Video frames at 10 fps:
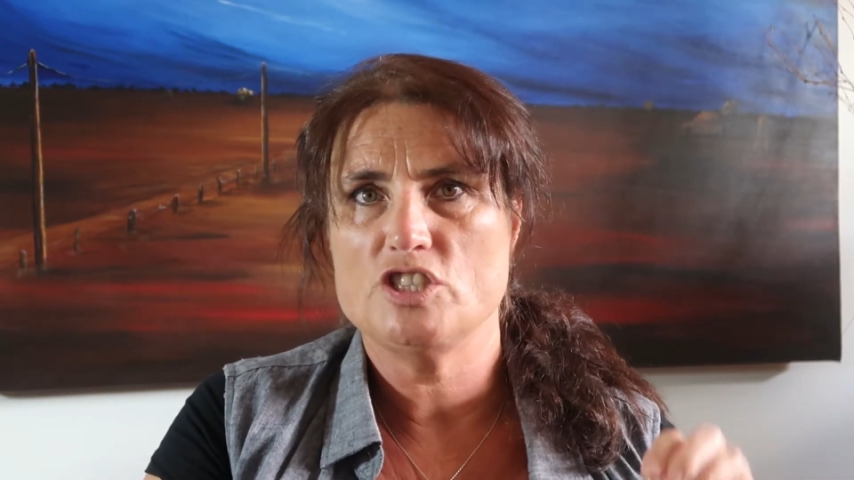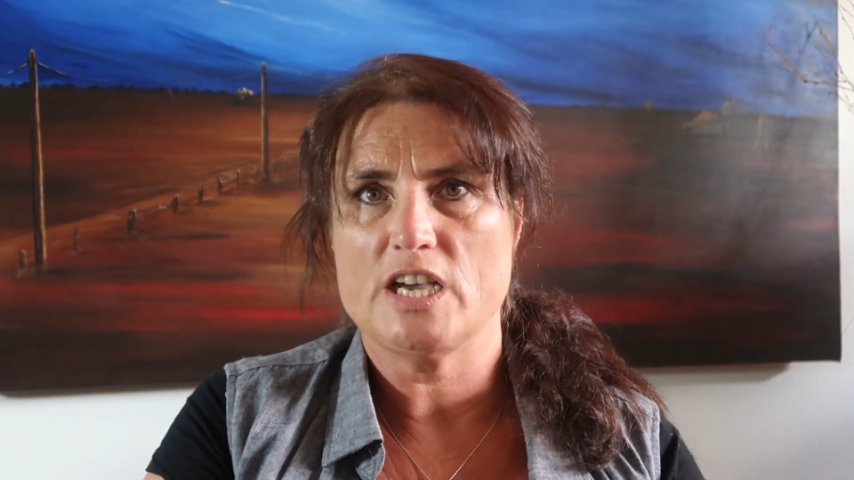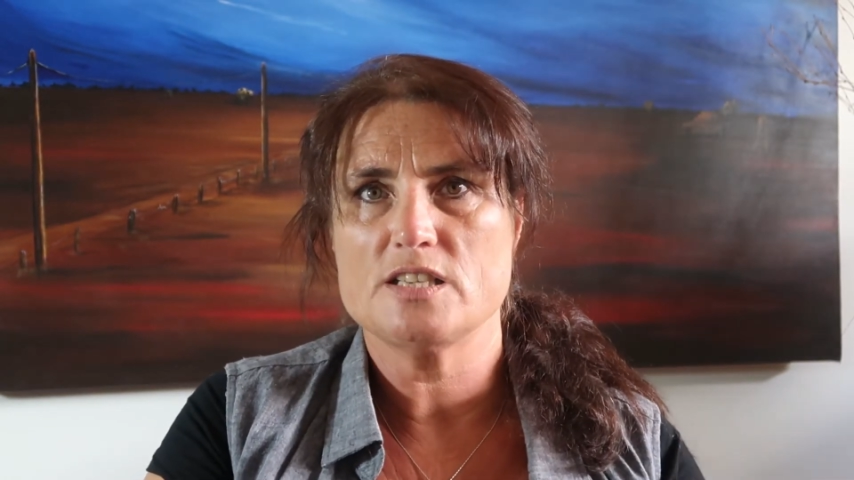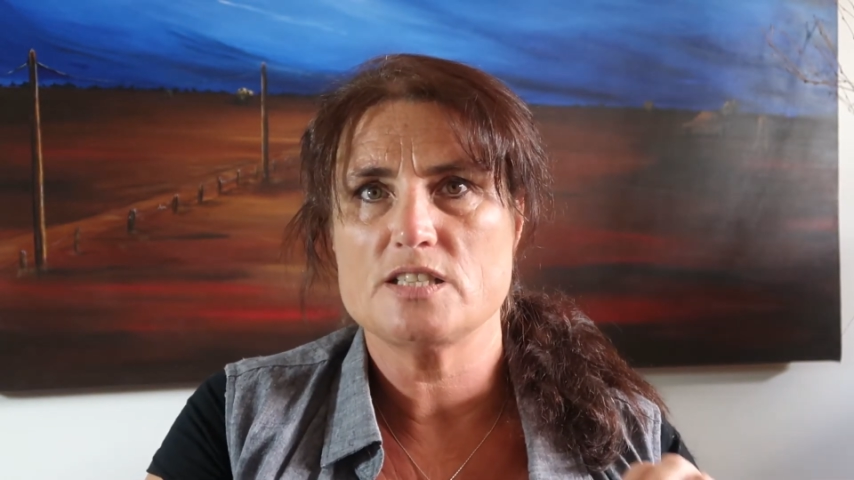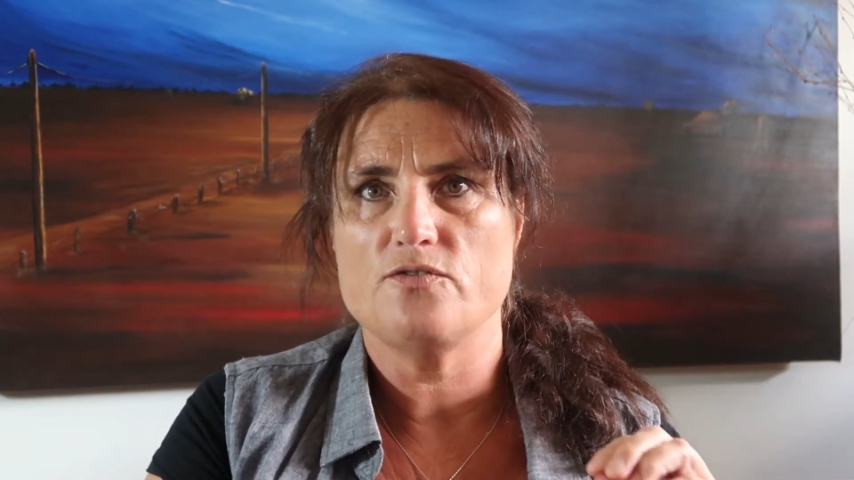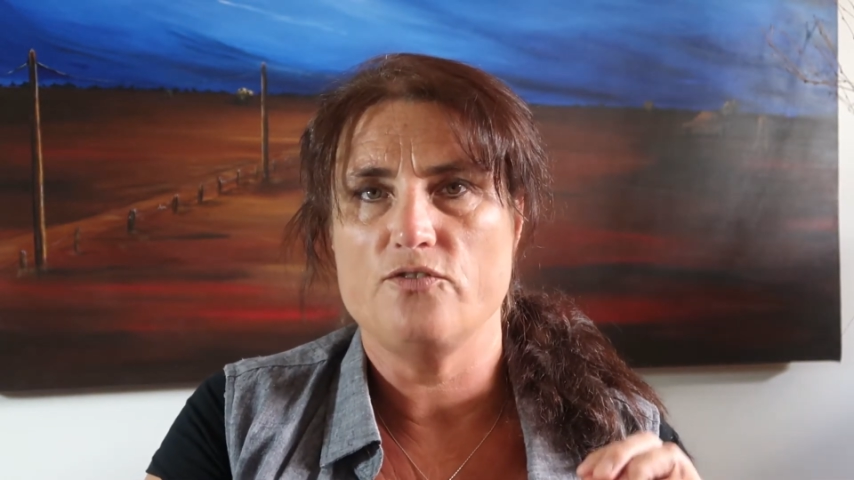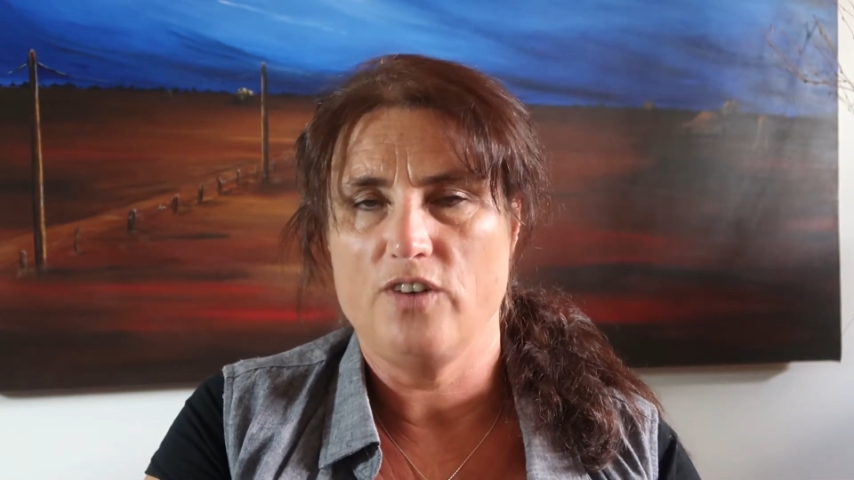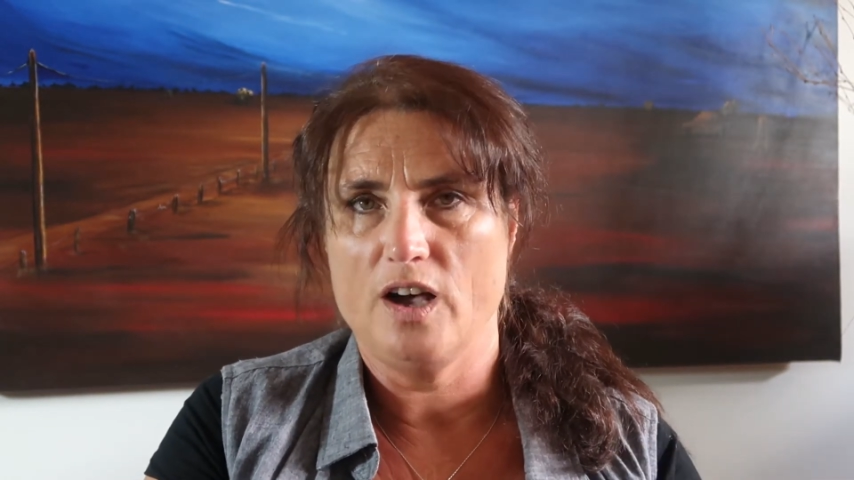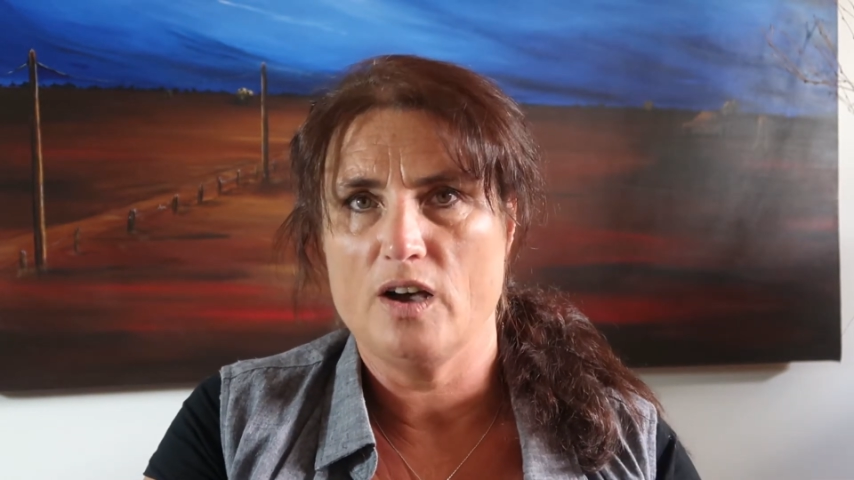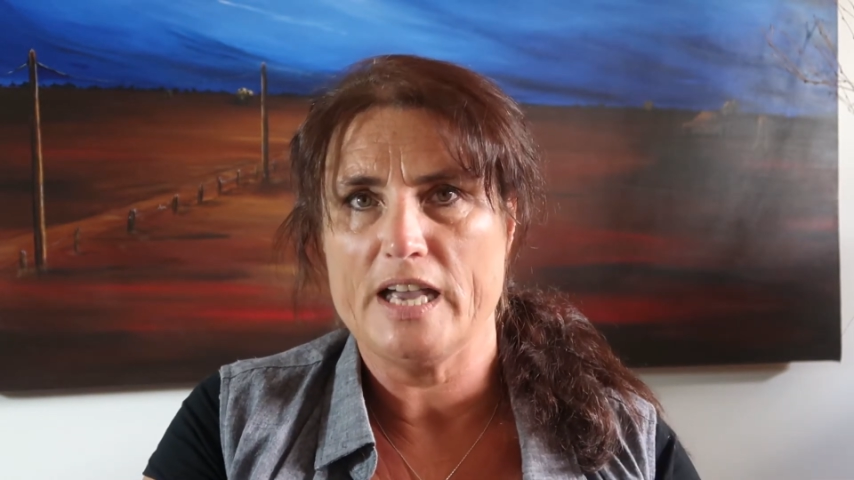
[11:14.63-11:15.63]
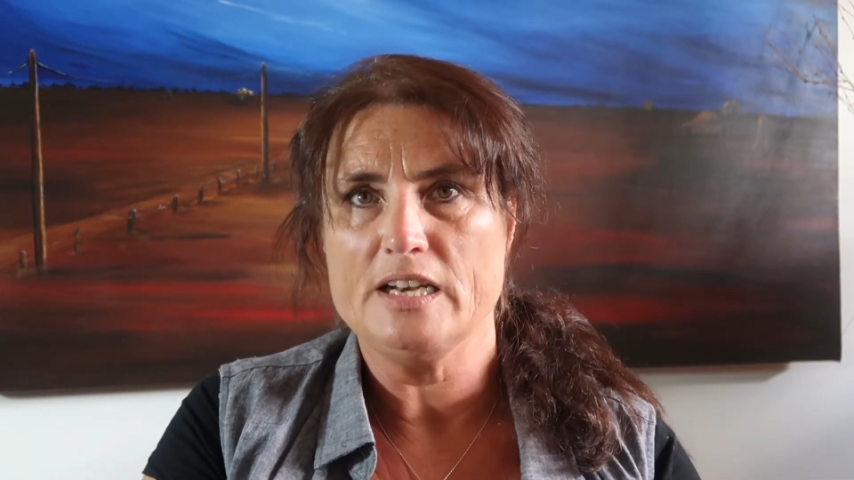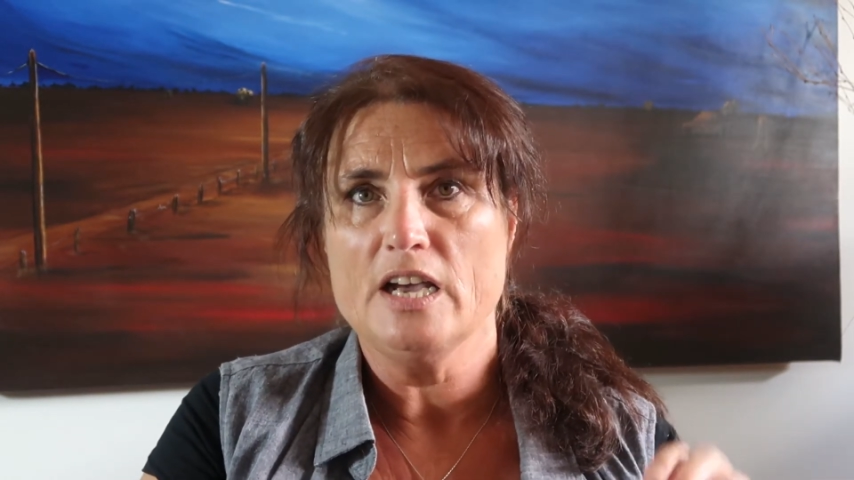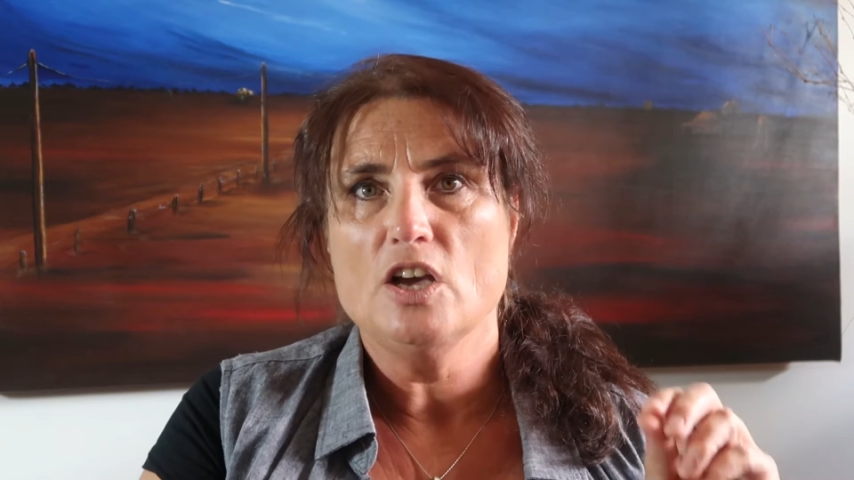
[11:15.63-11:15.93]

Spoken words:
just fine.